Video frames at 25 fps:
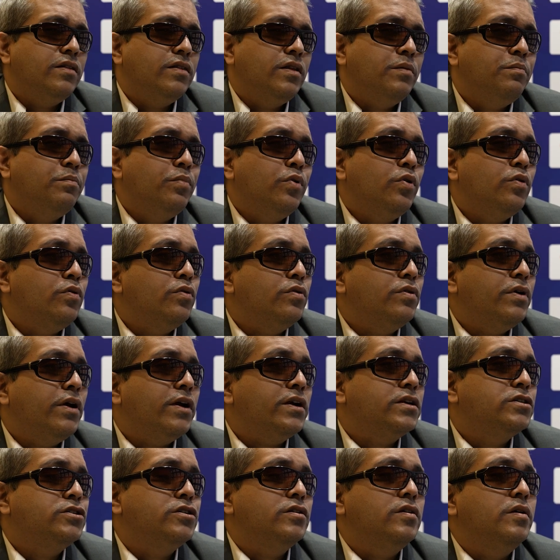the board
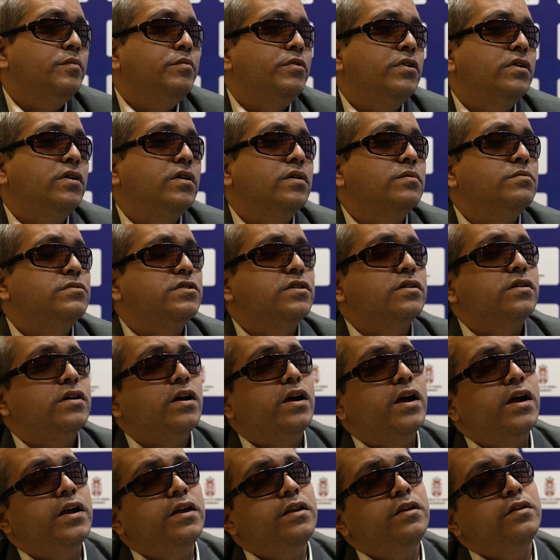actually becomes a
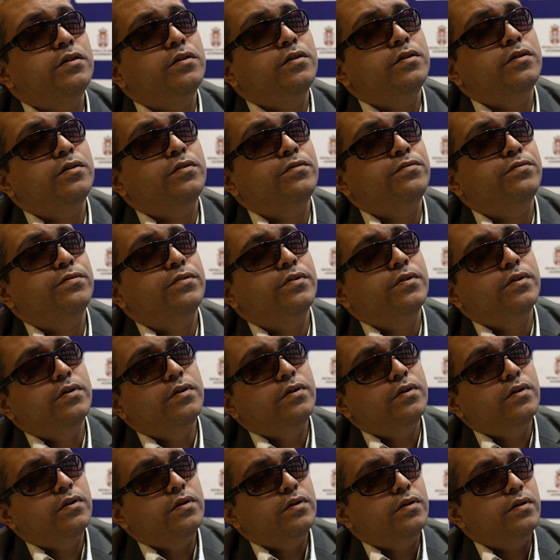kind of
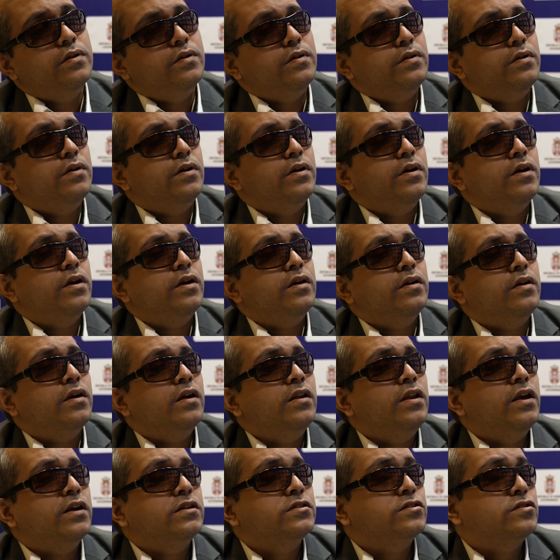like
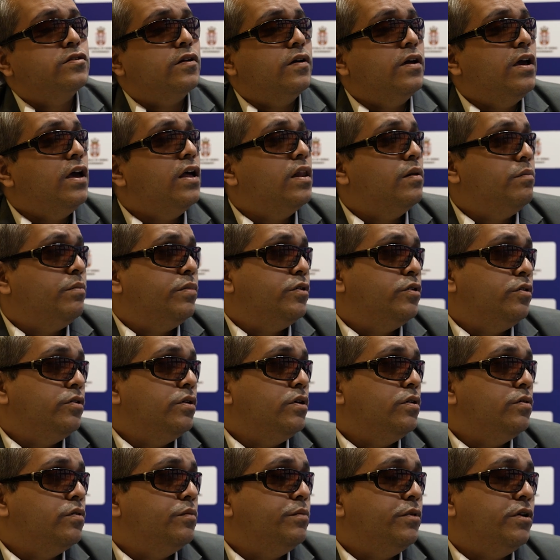an extra help to
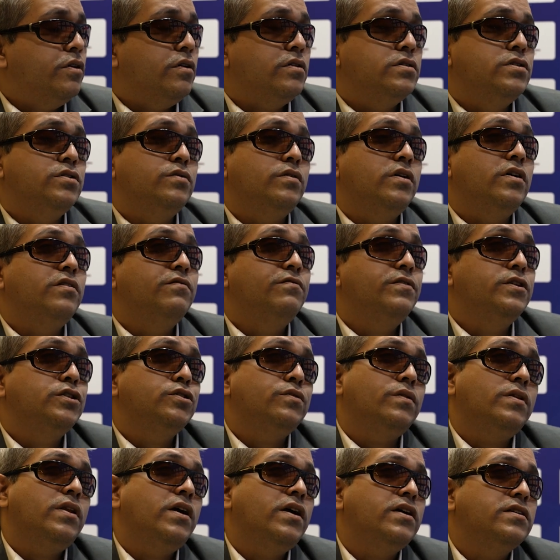you, because you can
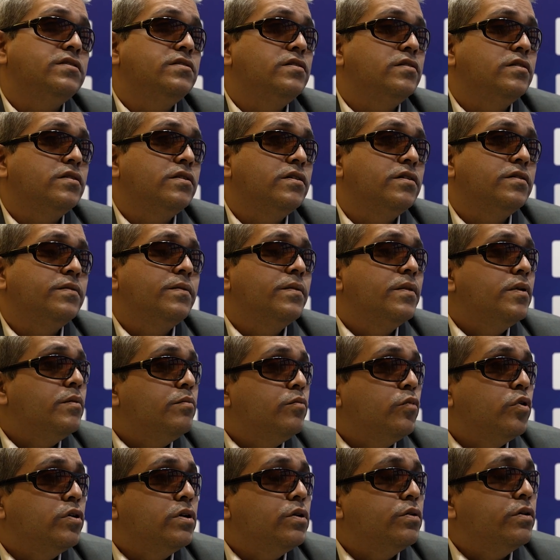visualize the
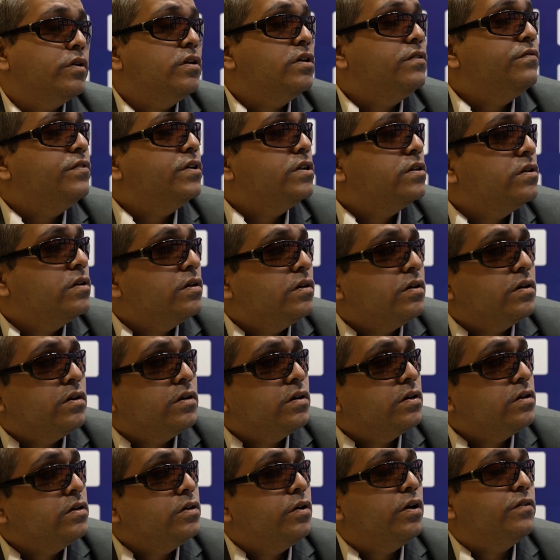board. You can even,
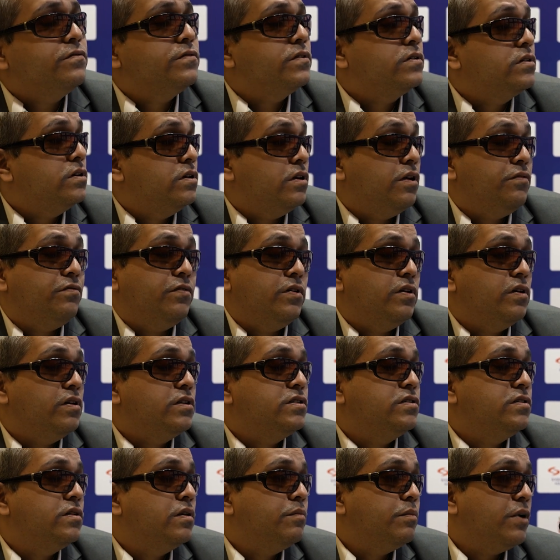you have
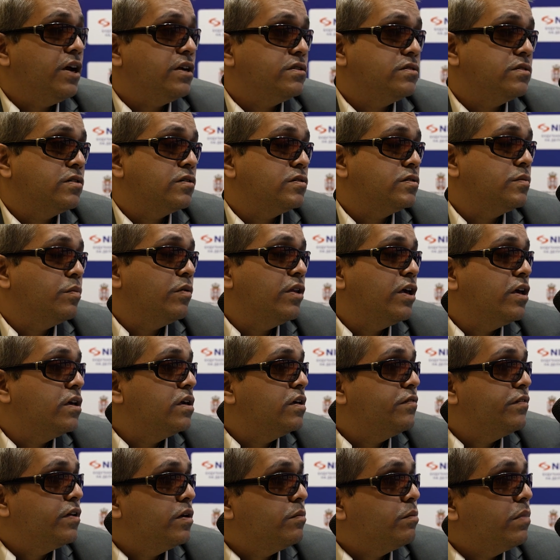definitely seen masters
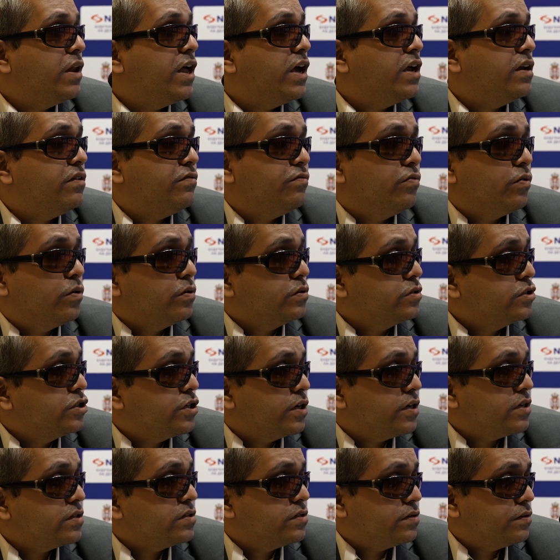playing even blindfold
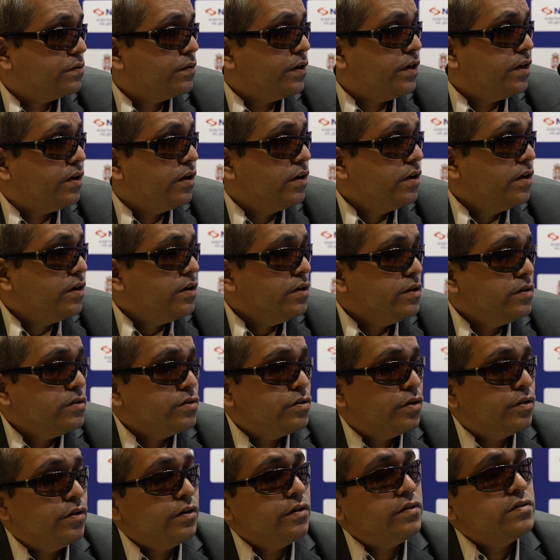chess, right?
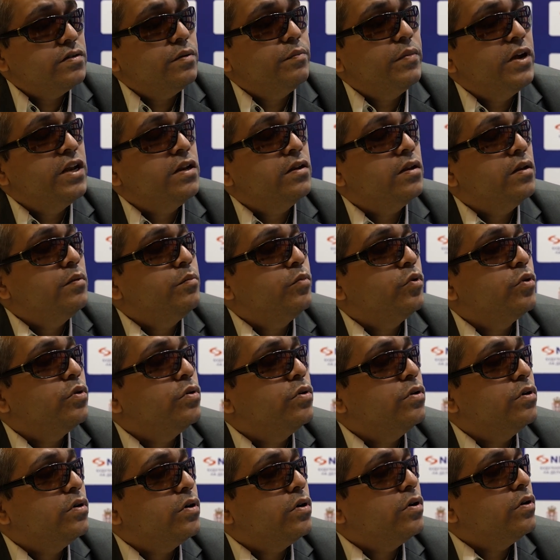So there is a mental
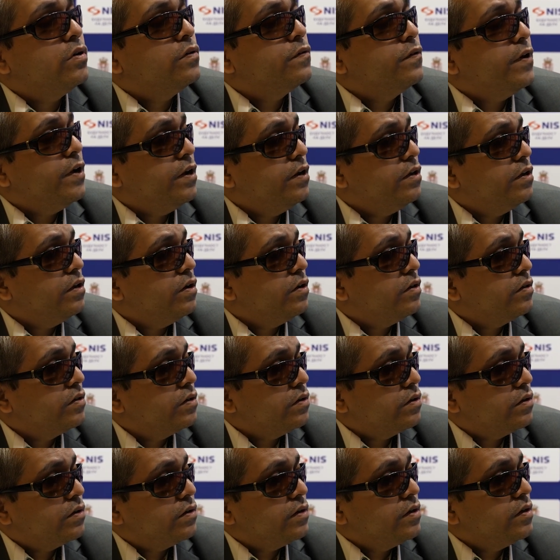board already on
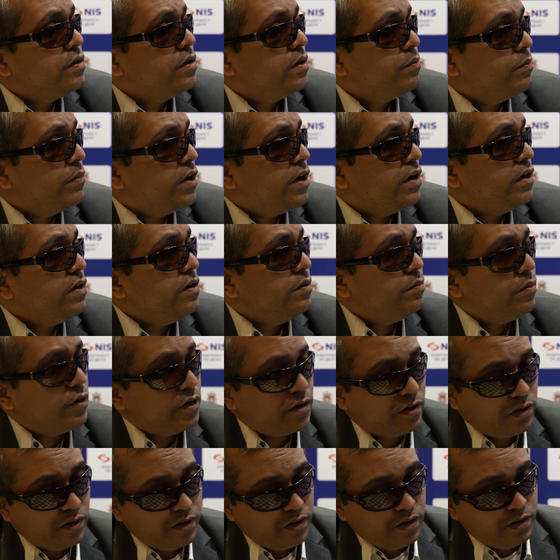the in the mind,
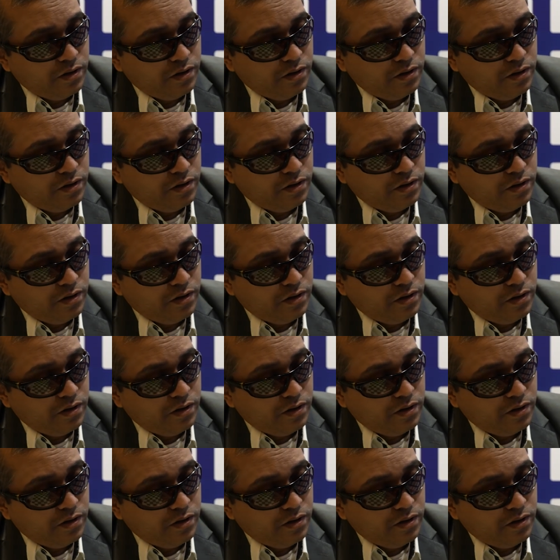but